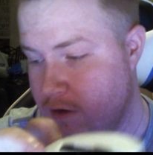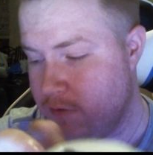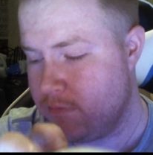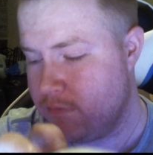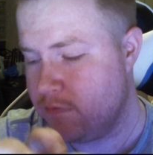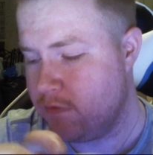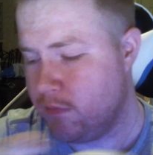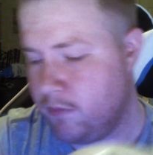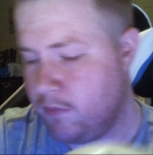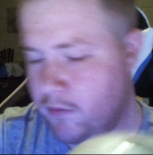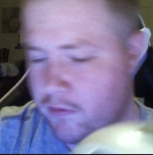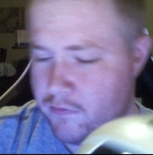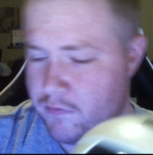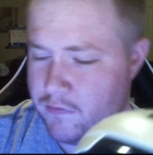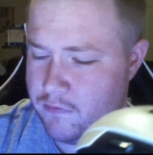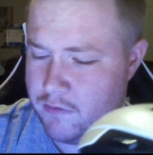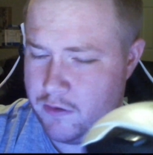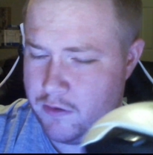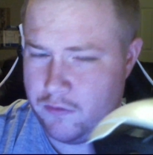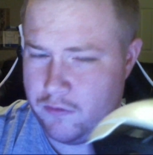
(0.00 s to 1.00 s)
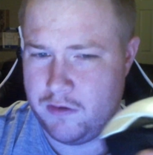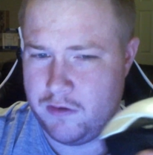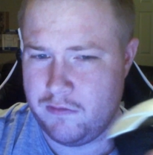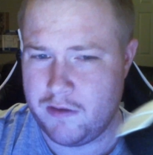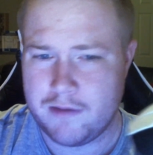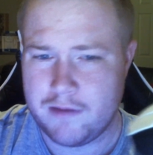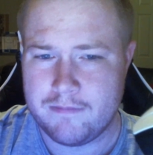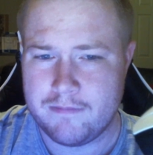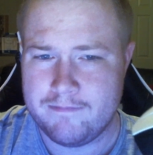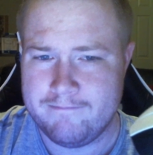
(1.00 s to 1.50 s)
supposedly only
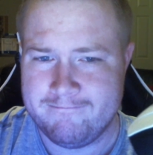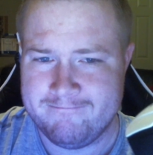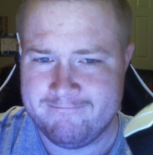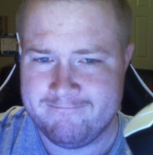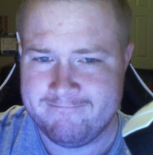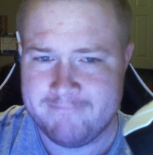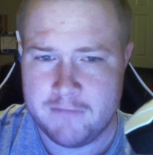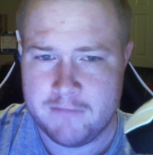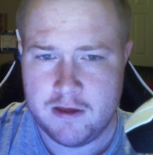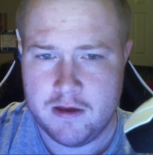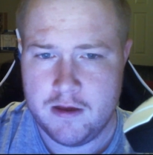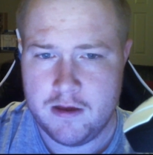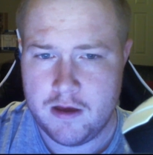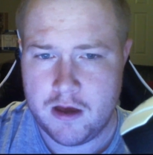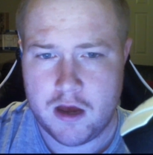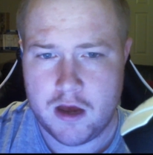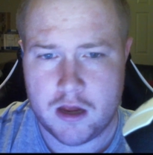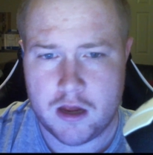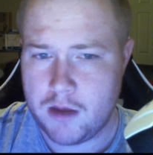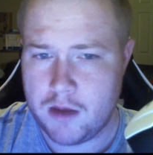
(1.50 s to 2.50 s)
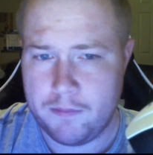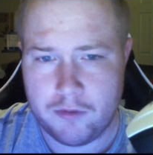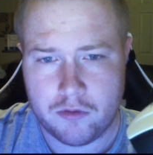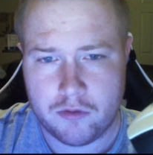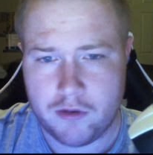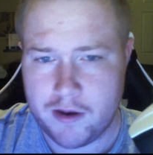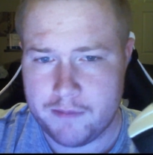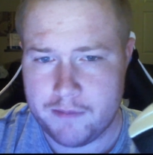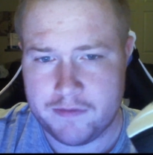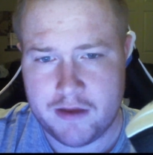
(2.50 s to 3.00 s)
like a couple
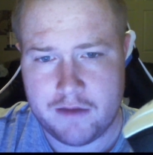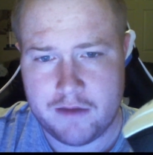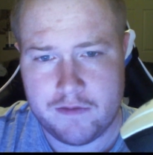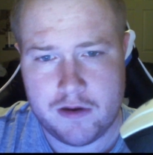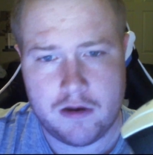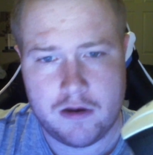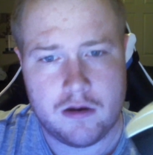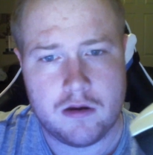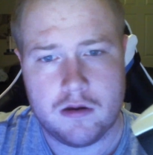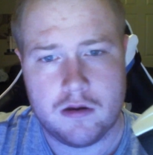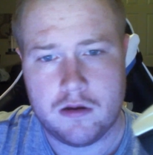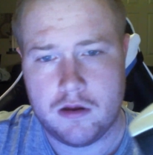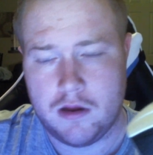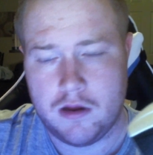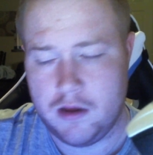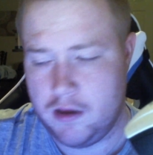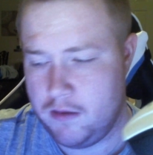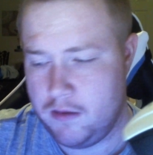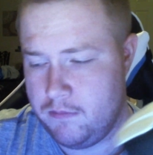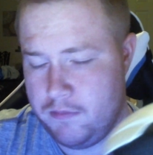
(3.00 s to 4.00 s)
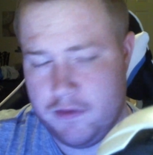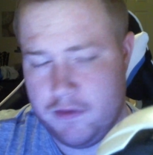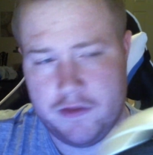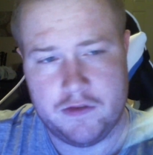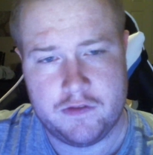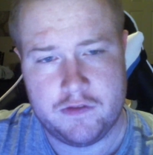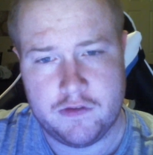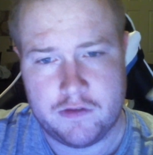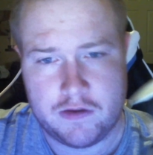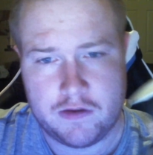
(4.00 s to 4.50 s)
grams heavier. But
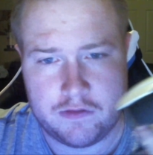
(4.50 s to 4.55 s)
this just has a